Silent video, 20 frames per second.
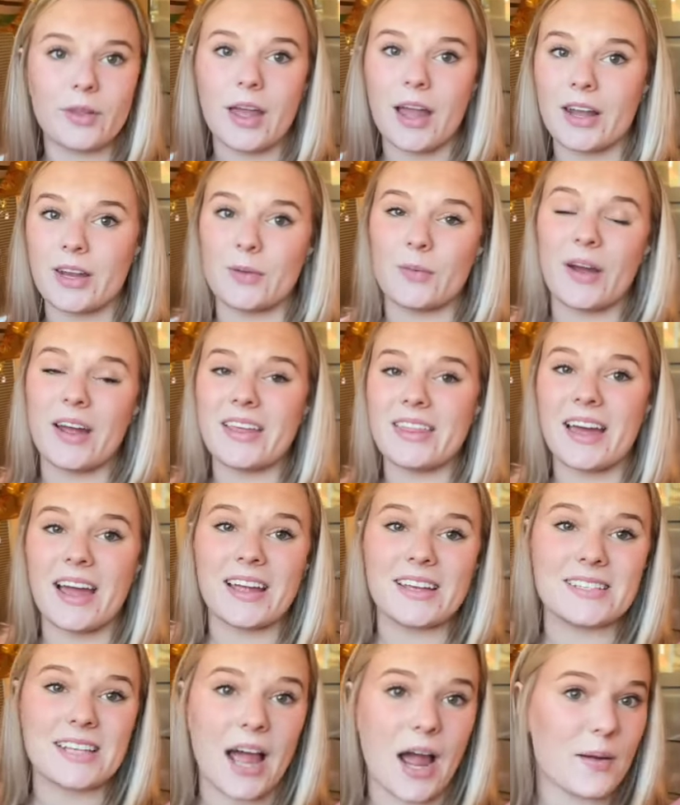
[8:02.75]
Anyway,
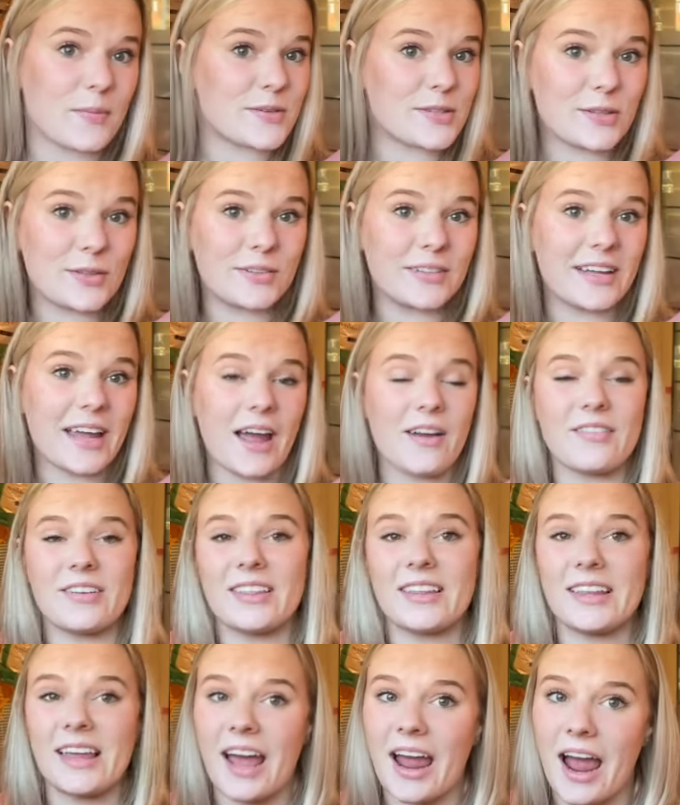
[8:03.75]
that is absolutely
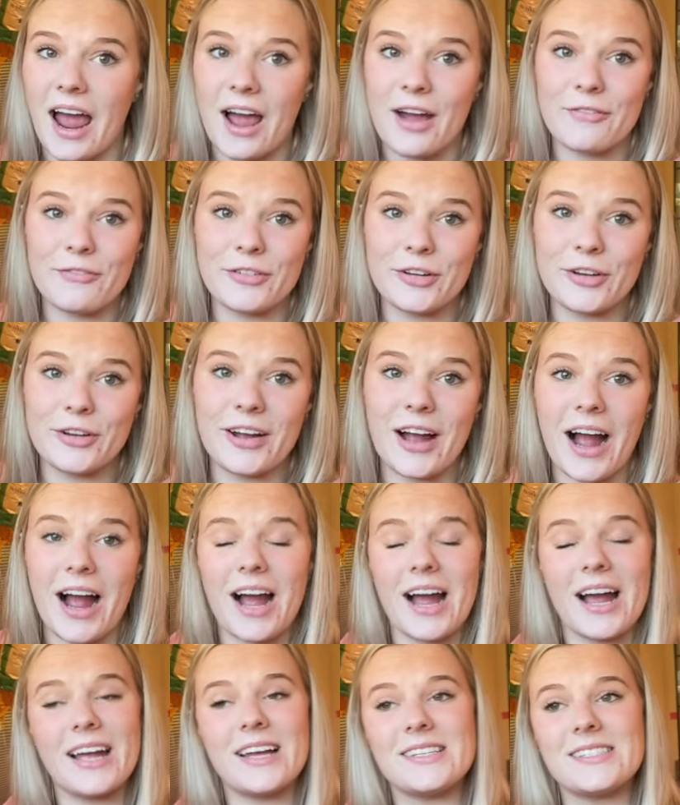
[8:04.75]
everything I have for you
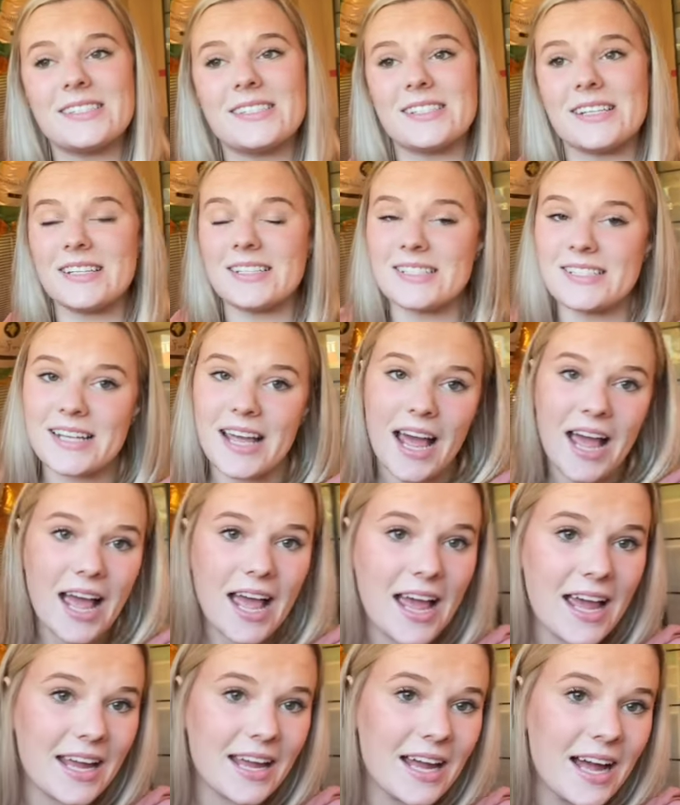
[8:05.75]
guys
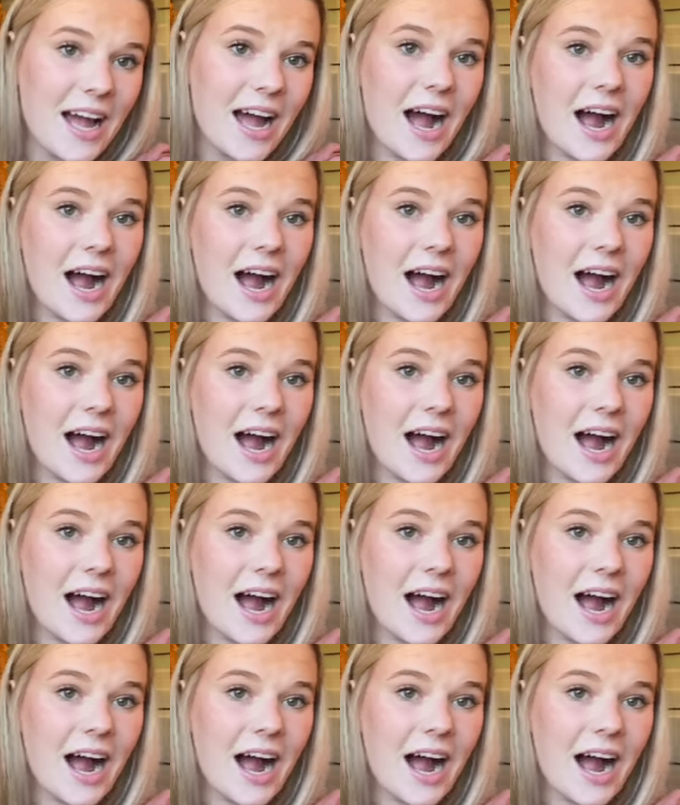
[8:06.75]
today.